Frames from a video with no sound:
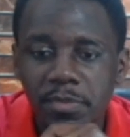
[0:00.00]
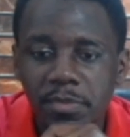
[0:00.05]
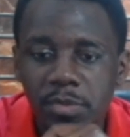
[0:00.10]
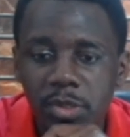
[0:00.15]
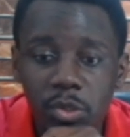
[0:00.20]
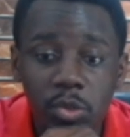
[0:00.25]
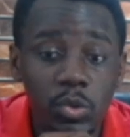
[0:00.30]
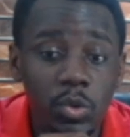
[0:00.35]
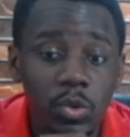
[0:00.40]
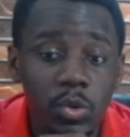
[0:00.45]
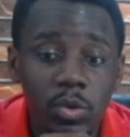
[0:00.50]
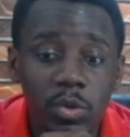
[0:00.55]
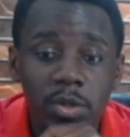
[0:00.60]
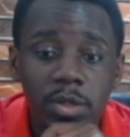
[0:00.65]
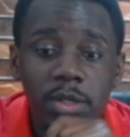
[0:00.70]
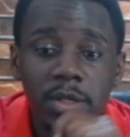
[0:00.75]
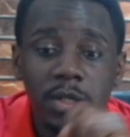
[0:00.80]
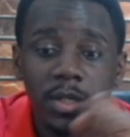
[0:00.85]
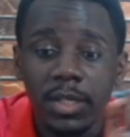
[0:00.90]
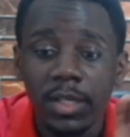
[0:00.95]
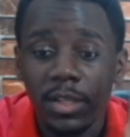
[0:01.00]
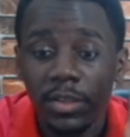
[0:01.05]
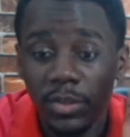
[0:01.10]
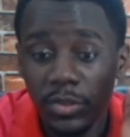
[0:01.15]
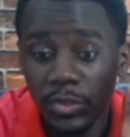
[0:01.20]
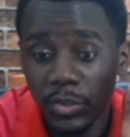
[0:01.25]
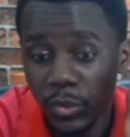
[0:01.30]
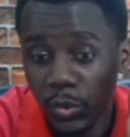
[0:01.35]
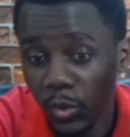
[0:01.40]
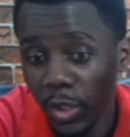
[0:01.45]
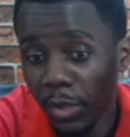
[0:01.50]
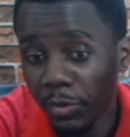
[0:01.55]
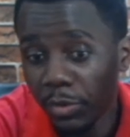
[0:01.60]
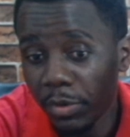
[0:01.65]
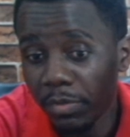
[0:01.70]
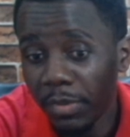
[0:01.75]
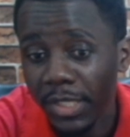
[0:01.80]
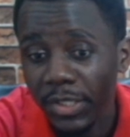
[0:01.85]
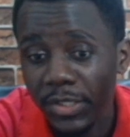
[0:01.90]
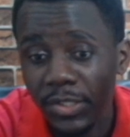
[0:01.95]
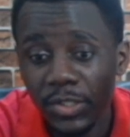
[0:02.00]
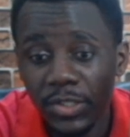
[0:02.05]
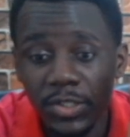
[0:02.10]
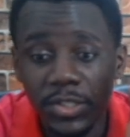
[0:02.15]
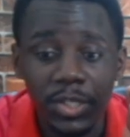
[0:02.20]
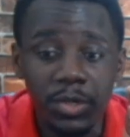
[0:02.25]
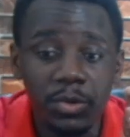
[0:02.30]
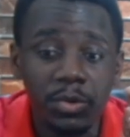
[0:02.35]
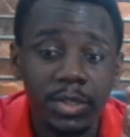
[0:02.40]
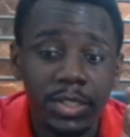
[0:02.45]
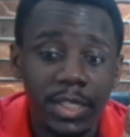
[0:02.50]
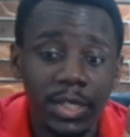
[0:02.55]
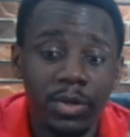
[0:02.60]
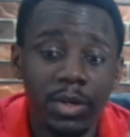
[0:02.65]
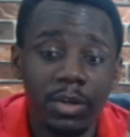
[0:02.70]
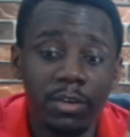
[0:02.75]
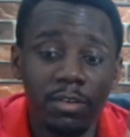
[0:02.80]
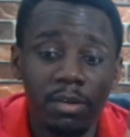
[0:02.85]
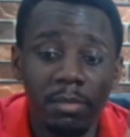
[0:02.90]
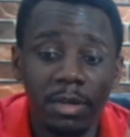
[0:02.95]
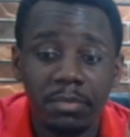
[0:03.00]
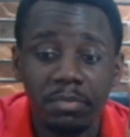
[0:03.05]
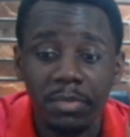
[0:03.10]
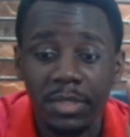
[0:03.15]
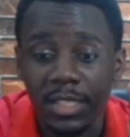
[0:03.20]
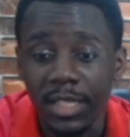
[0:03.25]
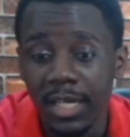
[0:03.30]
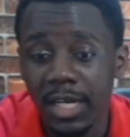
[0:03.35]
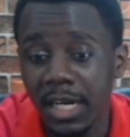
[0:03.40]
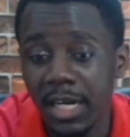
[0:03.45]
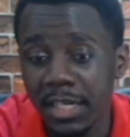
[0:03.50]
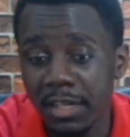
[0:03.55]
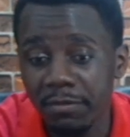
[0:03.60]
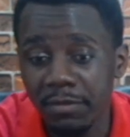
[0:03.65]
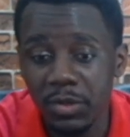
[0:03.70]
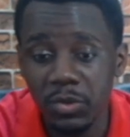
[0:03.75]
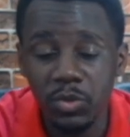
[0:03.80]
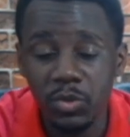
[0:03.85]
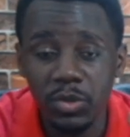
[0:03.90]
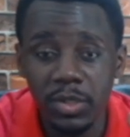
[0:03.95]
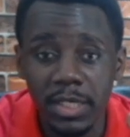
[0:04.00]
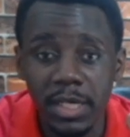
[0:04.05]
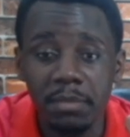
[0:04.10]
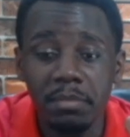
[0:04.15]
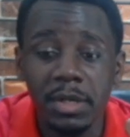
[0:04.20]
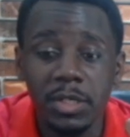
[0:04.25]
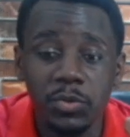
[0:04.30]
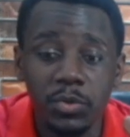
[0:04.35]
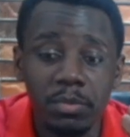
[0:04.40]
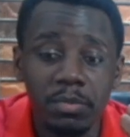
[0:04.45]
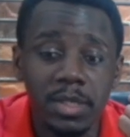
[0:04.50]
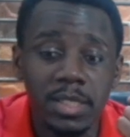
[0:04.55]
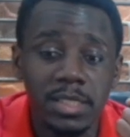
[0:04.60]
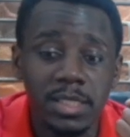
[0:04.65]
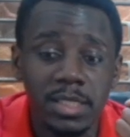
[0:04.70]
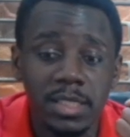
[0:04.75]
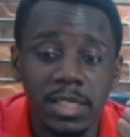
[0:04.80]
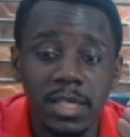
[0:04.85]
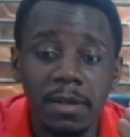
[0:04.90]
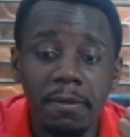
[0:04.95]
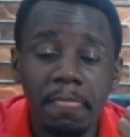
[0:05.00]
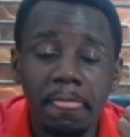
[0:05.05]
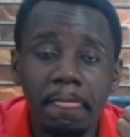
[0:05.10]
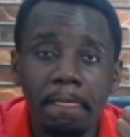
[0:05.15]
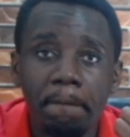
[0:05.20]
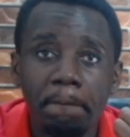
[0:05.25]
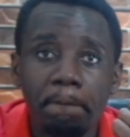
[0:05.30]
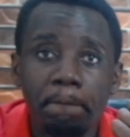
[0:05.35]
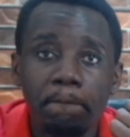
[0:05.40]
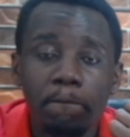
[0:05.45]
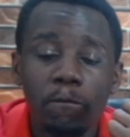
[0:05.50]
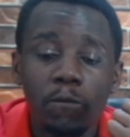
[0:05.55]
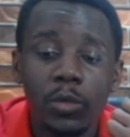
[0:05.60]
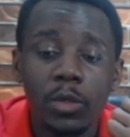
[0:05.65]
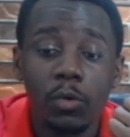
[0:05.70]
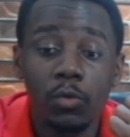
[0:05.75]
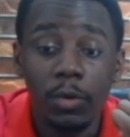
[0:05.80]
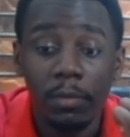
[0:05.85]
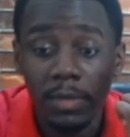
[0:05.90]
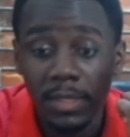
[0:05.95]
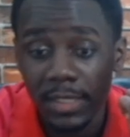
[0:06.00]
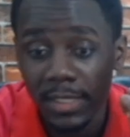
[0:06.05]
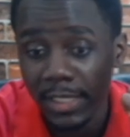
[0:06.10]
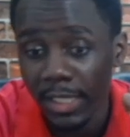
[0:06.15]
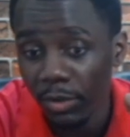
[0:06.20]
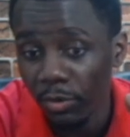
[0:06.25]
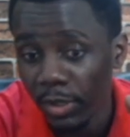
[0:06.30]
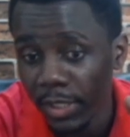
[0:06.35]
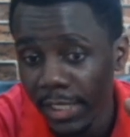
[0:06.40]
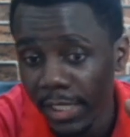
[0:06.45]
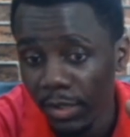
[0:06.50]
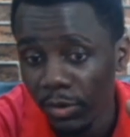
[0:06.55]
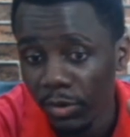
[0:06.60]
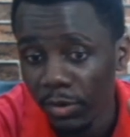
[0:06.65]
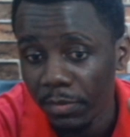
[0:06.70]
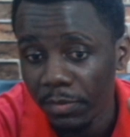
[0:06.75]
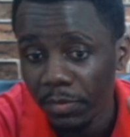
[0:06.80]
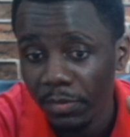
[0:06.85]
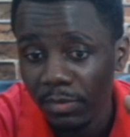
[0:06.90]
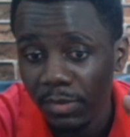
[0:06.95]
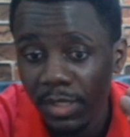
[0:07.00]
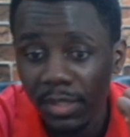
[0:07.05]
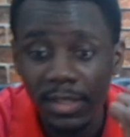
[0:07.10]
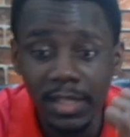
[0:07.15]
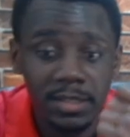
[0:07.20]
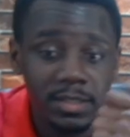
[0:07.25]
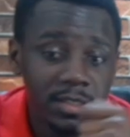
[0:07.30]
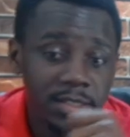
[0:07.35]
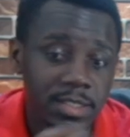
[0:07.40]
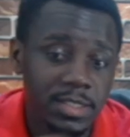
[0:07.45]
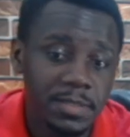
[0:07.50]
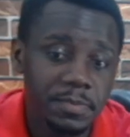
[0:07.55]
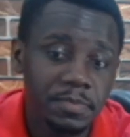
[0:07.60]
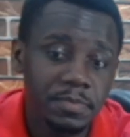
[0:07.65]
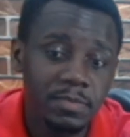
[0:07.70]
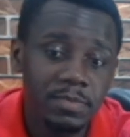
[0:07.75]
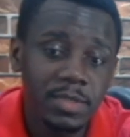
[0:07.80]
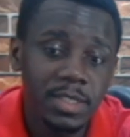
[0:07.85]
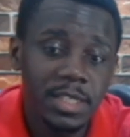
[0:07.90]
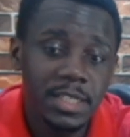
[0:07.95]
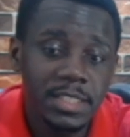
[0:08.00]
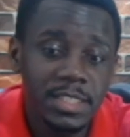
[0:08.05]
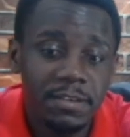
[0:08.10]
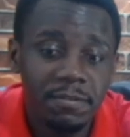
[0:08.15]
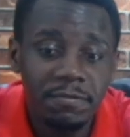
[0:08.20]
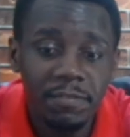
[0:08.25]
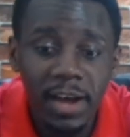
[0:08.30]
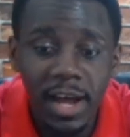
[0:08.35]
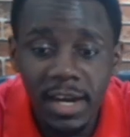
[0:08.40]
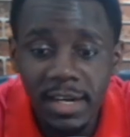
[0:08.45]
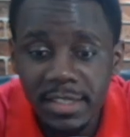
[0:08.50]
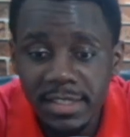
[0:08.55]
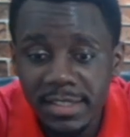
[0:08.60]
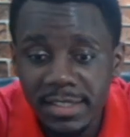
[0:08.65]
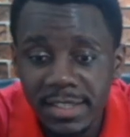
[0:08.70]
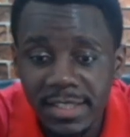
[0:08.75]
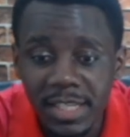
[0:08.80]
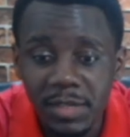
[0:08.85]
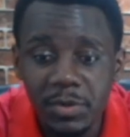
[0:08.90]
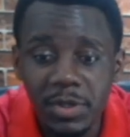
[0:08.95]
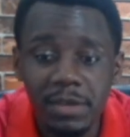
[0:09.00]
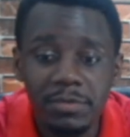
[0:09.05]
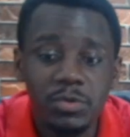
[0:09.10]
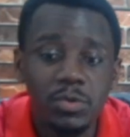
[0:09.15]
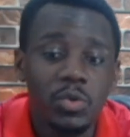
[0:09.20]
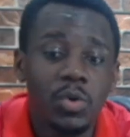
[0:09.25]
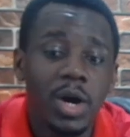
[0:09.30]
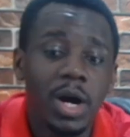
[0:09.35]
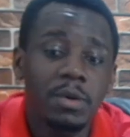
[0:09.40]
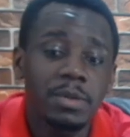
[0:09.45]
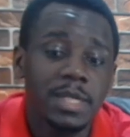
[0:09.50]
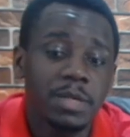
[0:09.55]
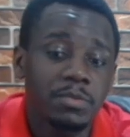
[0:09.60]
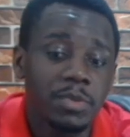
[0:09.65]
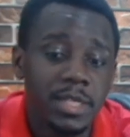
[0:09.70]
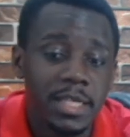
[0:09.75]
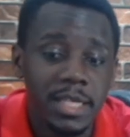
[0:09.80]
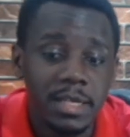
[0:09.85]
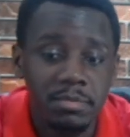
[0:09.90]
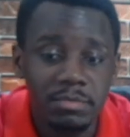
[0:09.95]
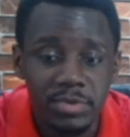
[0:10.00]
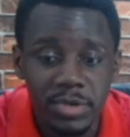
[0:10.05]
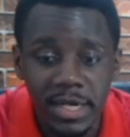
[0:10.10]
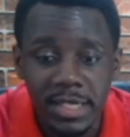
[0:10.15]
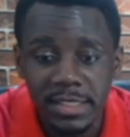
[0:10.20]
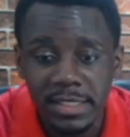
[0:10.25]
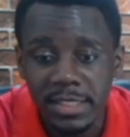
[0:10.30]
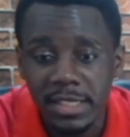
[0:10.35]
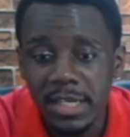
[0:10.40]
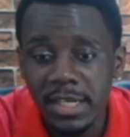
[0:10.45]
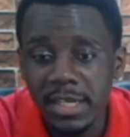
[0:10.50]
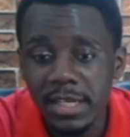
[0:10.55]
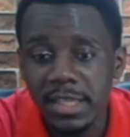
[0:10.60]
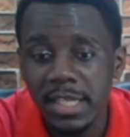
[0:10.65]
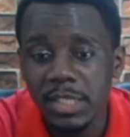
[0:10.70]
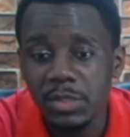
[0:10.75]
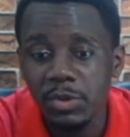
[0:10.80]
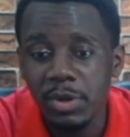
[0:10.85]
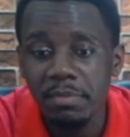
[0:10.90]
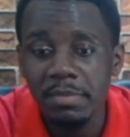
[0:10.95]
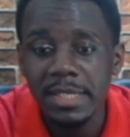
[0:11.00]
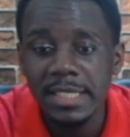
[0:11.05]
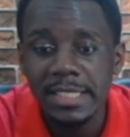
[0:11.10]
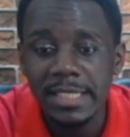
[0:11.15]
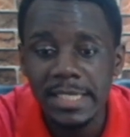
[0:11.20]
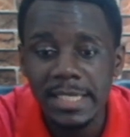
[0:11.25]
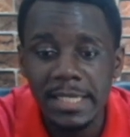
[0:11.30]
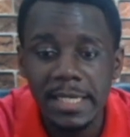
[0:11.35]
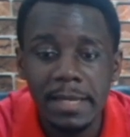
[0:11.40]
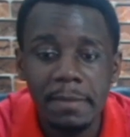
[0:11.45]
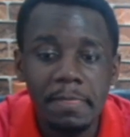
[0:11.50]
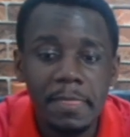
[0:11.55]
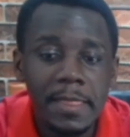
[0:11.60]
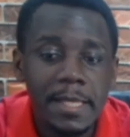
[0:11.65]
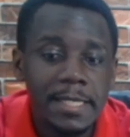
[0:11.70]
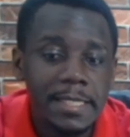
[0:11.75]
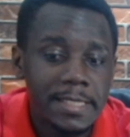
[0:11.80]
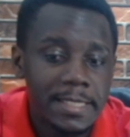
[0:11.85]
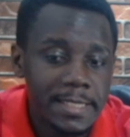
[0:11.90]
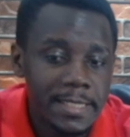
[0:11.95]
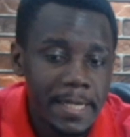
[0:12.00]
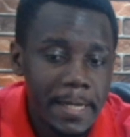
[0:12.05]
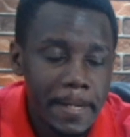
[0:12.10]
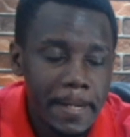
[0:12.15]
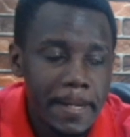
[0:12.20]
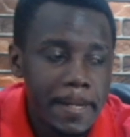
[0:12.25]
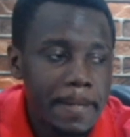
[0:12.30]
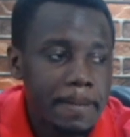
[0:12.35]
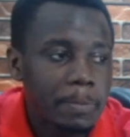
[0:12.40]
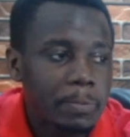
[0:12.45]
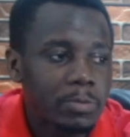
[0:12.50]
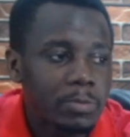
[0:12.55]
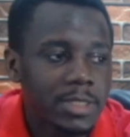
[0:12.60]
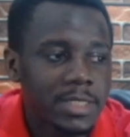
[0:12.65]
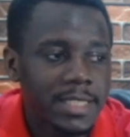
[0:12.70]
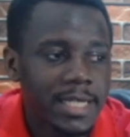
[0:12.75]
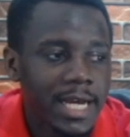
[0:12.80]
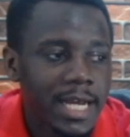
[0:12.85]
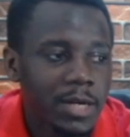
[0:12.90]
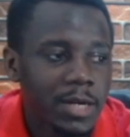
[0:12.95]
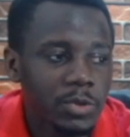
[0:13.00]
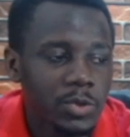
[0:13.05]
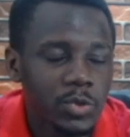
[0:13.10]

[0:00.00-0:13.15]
So this is where we miss Diego Dello. However much Bissaka had a very good game, but we miss Diego Dello. That's it. It's a fact that we have to go out and really embrace that you are missing Diego Dello.